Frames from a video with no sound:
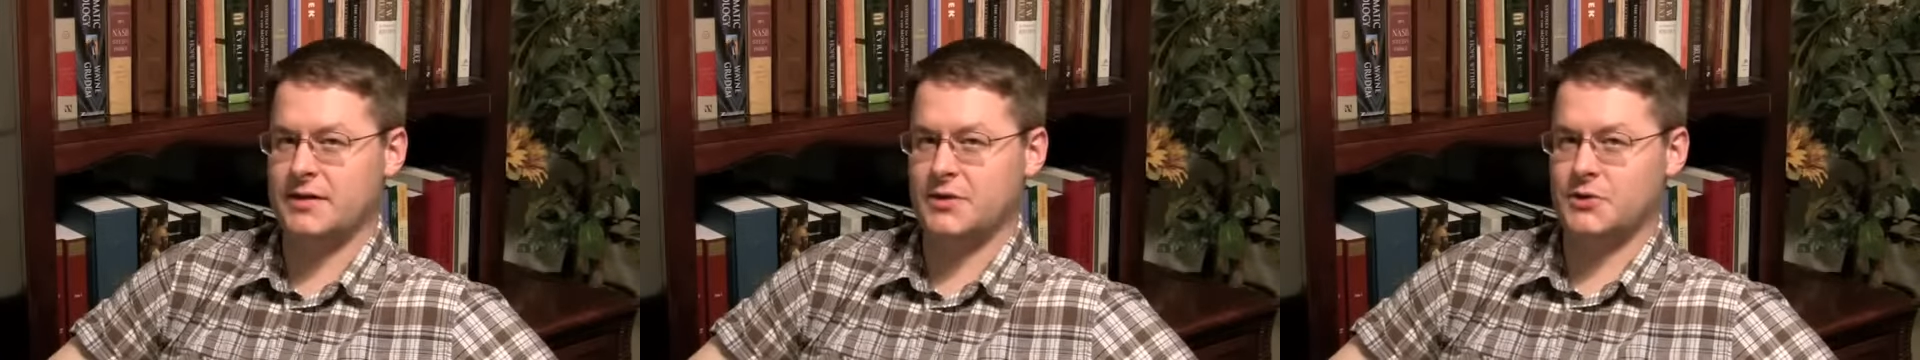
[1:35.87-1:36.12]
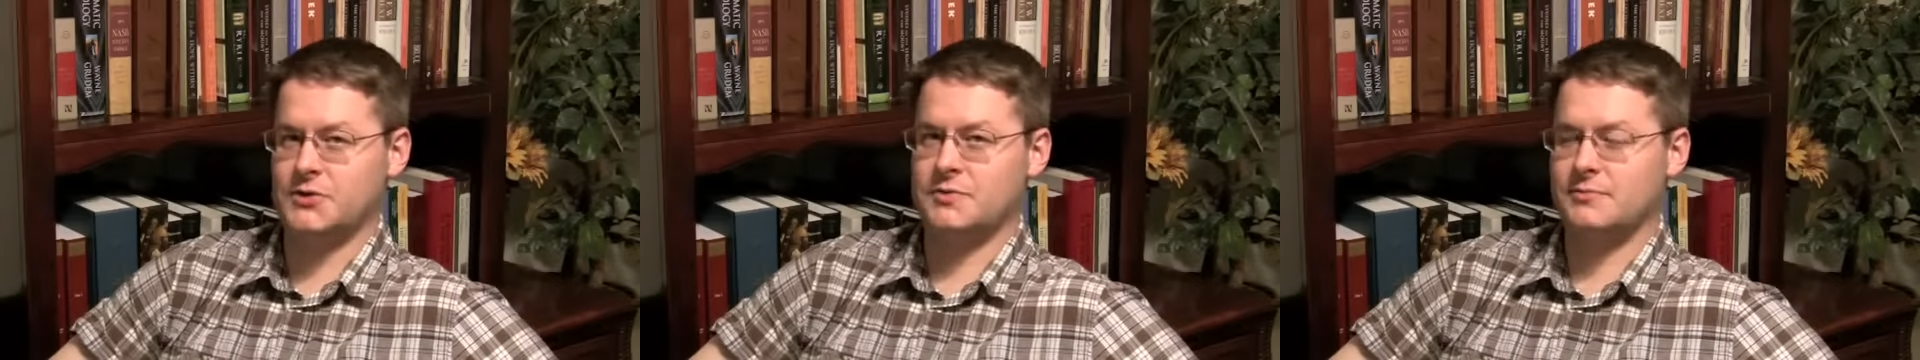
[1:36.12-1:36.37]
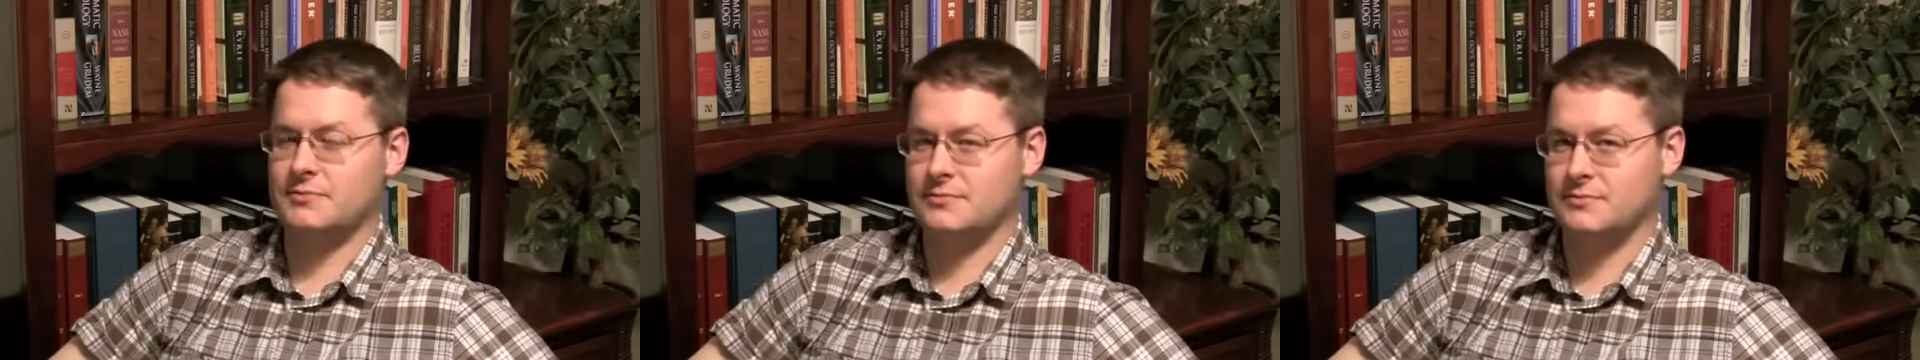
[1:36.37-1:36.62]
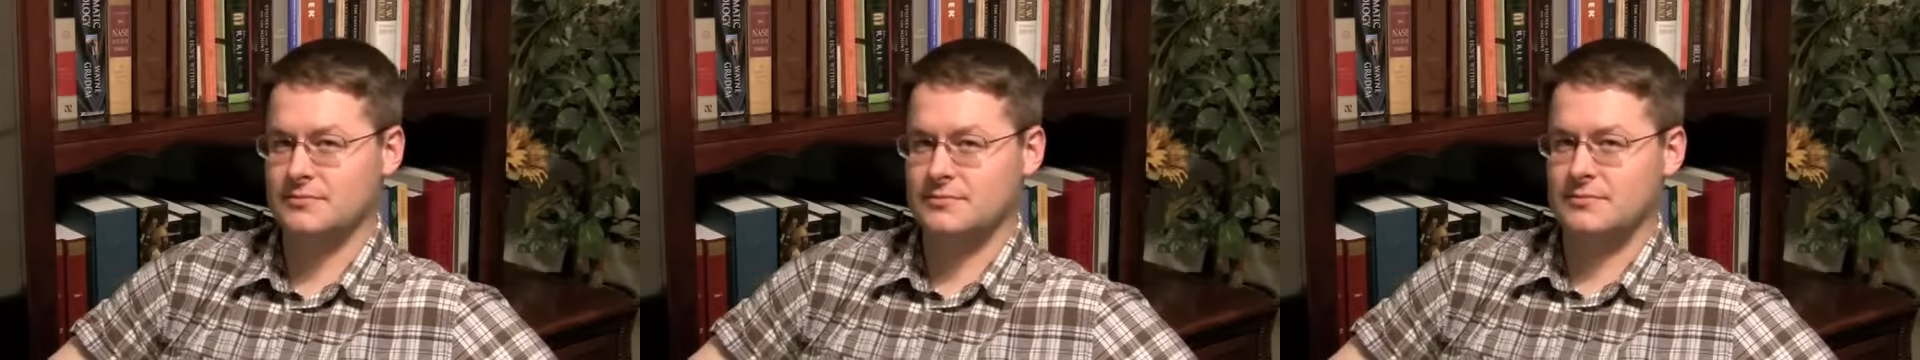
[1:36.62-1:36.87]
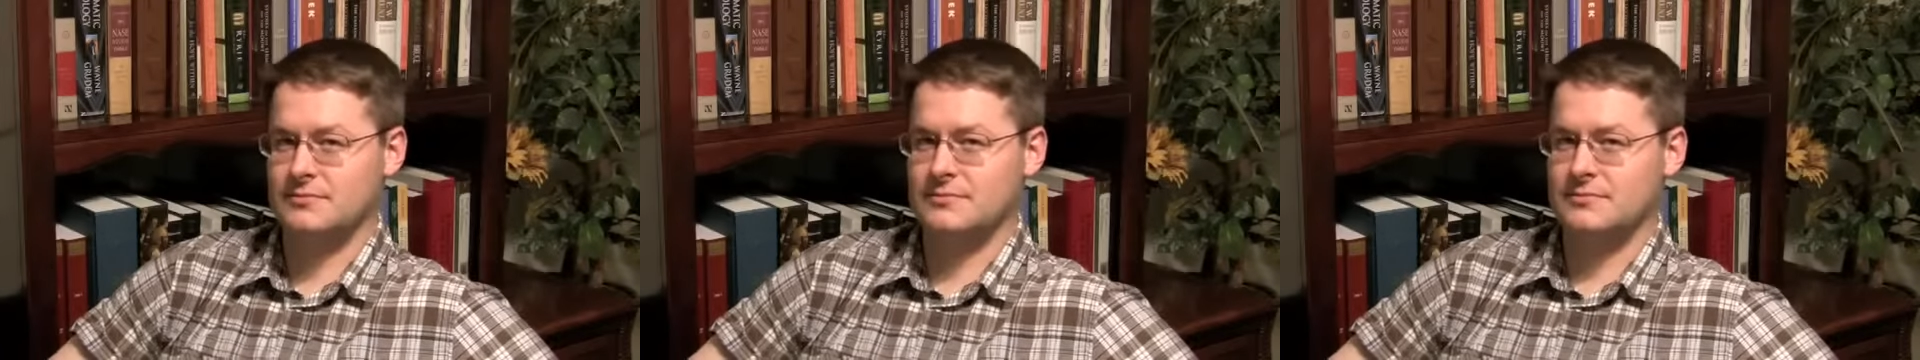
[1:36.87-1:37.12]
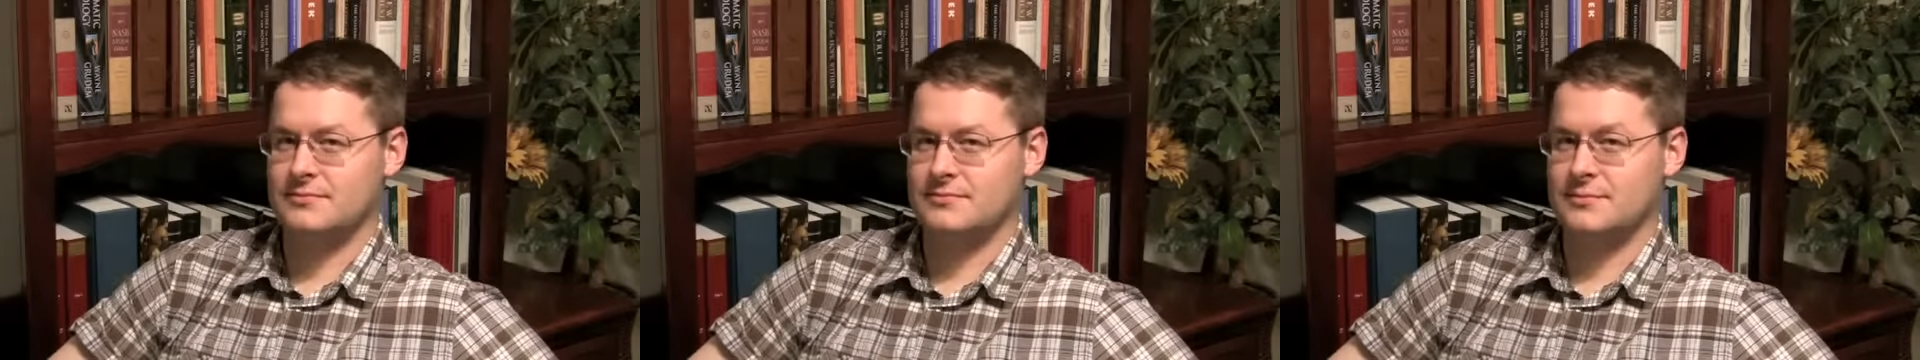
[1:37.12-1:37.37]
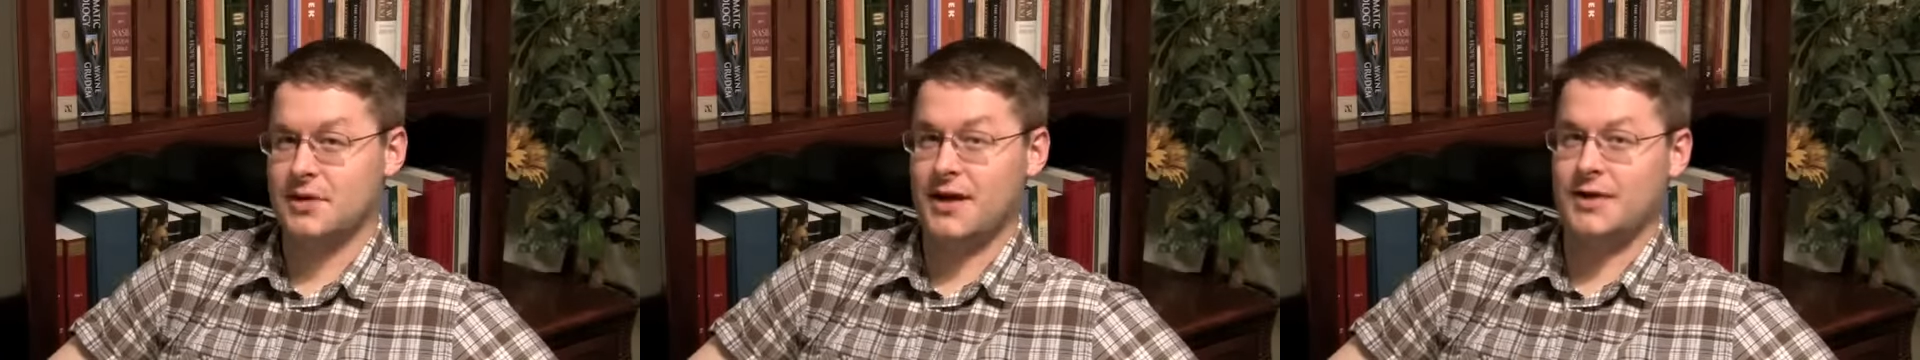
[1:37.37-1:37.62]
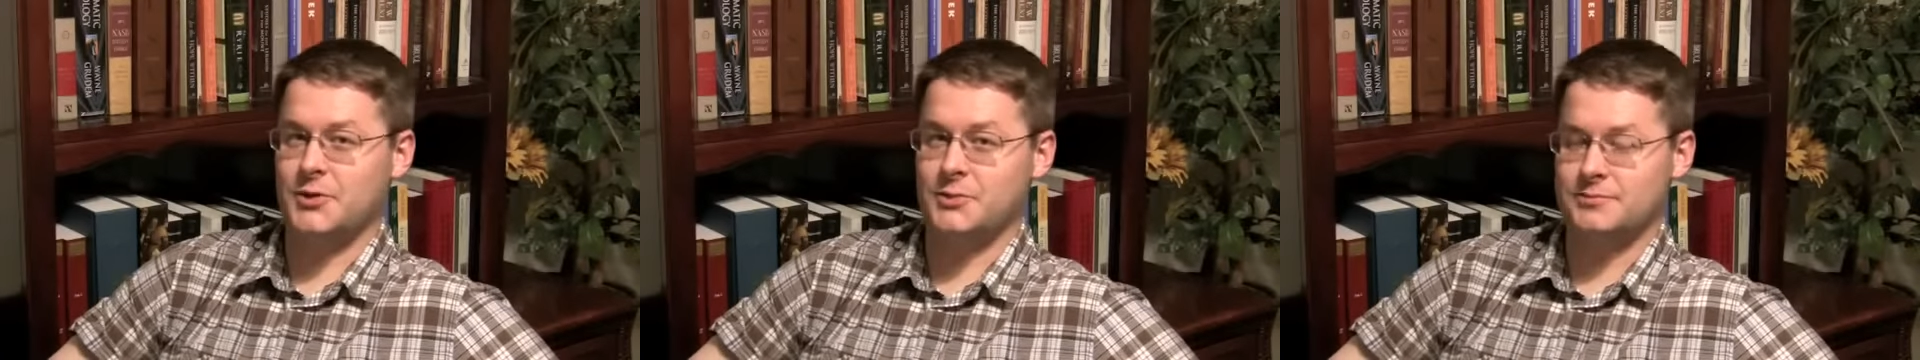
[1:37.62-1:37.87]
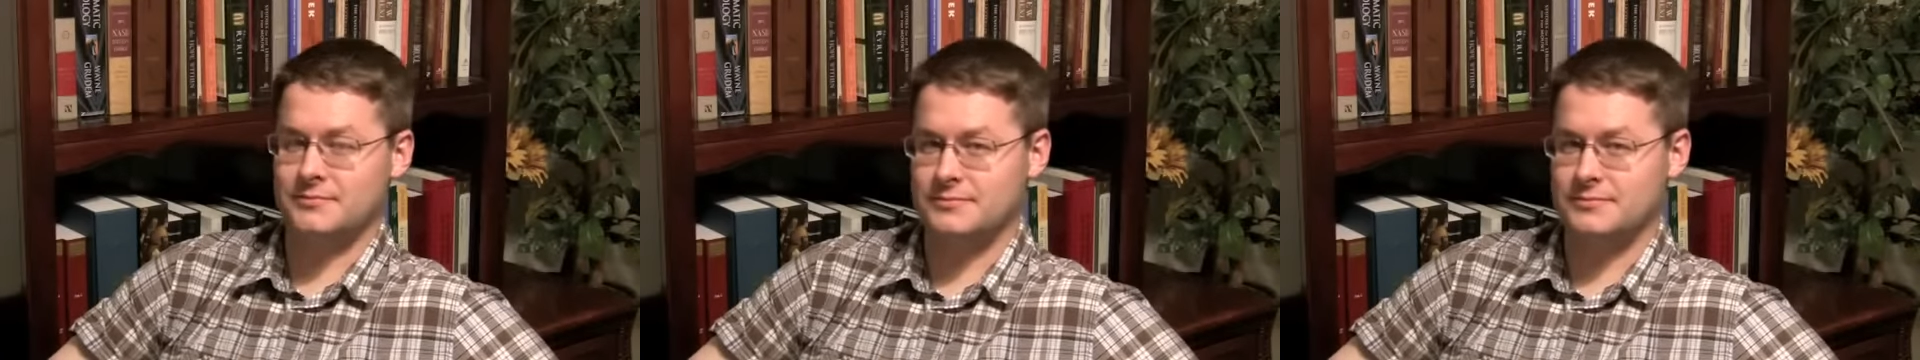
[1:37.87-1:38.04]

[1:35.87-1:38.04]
the news. But I do.